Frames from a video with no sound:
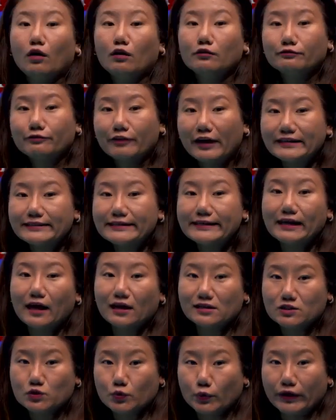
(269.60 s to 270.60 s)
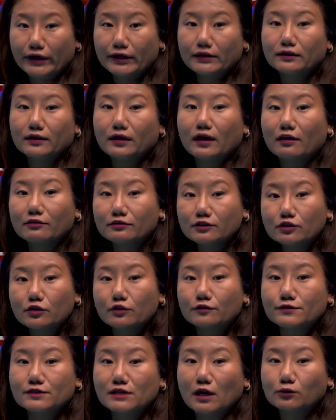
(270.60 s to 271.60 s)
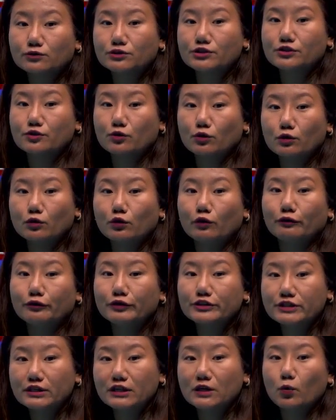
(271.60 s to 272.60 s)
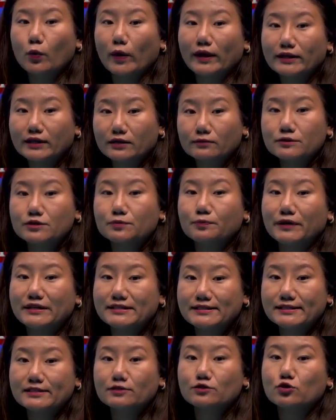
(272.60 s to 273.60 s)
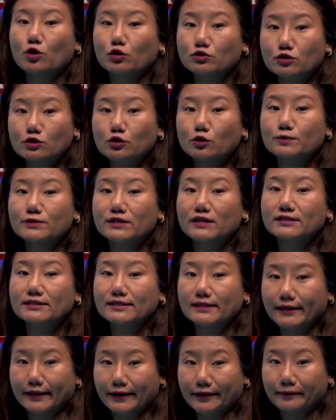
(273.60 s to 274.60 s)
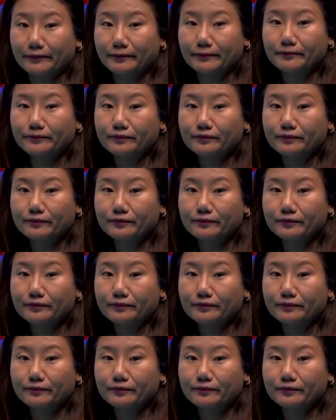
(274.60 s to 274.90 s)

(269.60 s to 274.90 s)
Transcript: On Friday last week, the governor of South Tyrol officially welcomed President Dr. Lobsang Sangay.